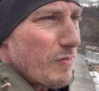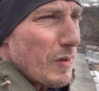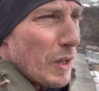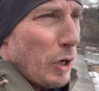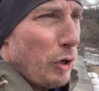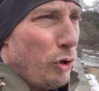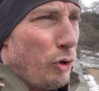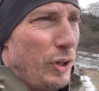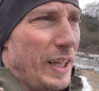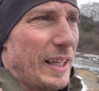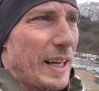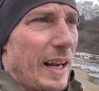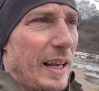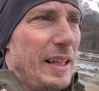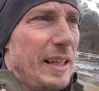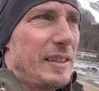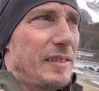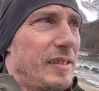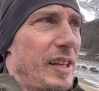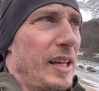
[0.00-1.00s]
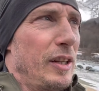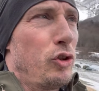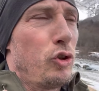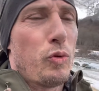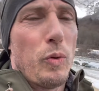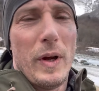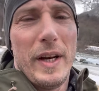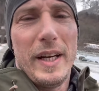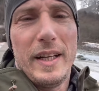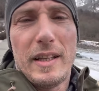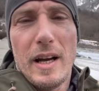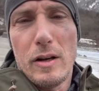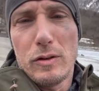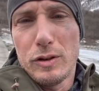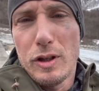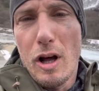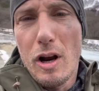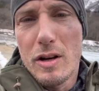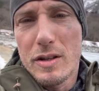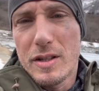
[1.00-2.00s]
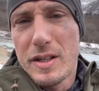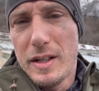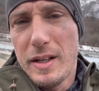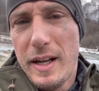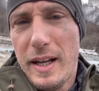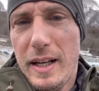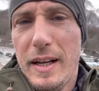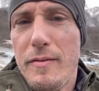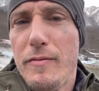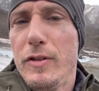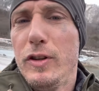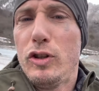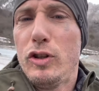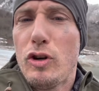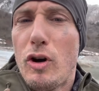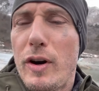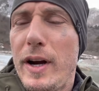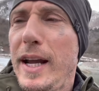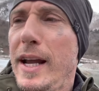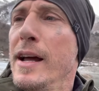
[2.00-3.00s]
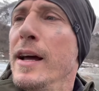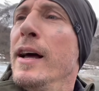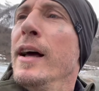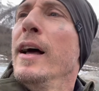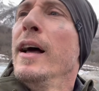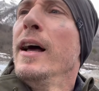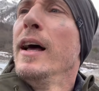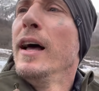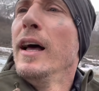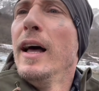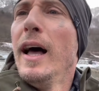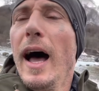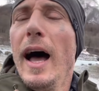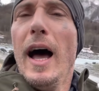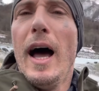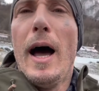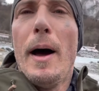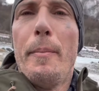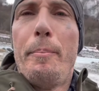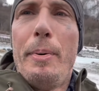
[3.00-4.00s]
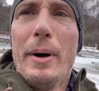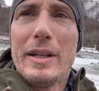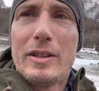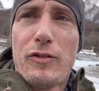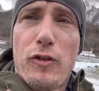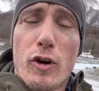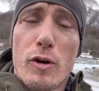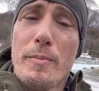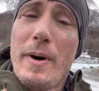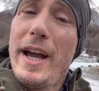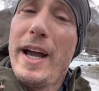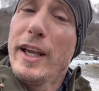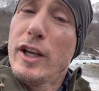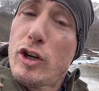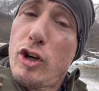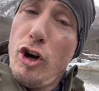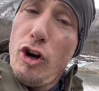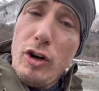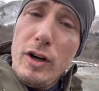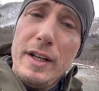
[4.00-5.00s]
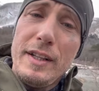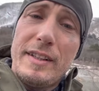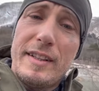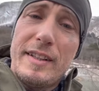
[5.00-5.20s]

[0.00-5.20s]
You need at least $10,000 to $20,000 in inventory. But for my current